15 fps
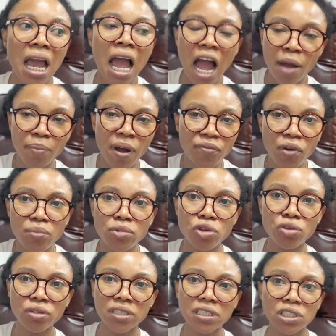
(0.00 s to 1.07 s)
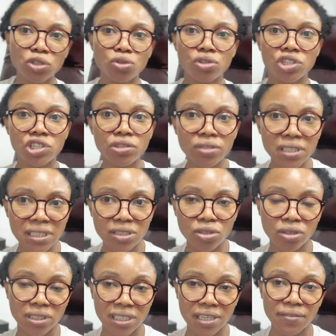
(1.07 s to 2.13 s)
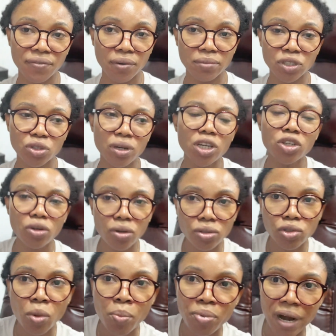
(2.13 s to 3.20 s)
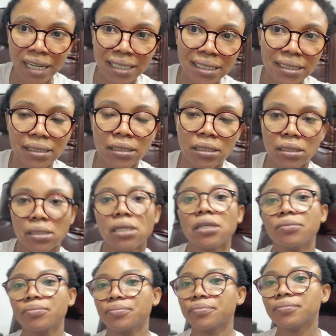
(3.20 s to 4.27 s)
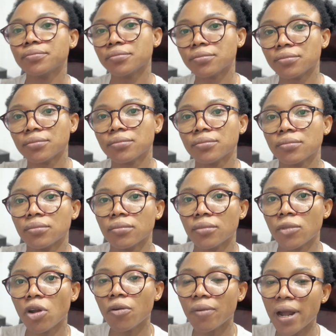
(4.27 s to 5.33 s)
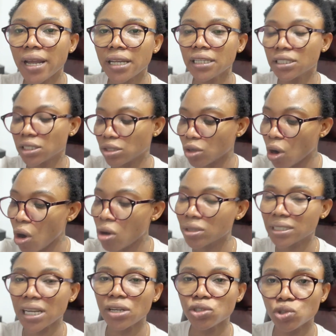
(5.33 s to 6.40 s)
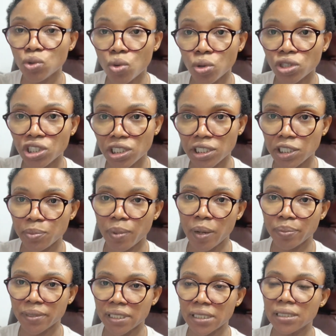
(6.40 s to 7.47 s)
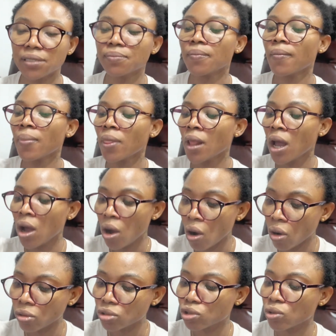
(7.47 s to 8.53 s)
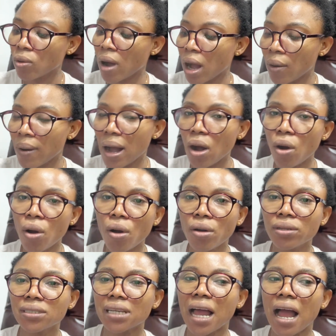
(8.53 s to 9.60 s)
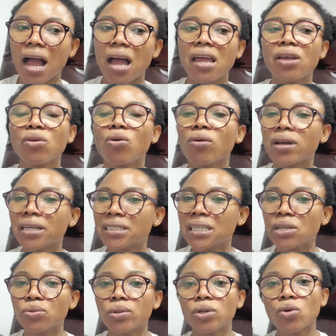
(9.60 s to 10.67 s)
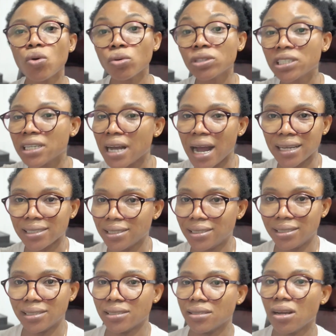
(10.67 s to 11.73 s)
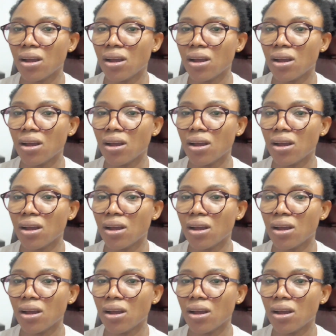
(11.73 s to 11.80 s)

apart from you using it to shield your skin from this, so it also brightens the skin. All right, it's all thanks to Kojic Deep update. Also, our oils are incorporated with kojic acid.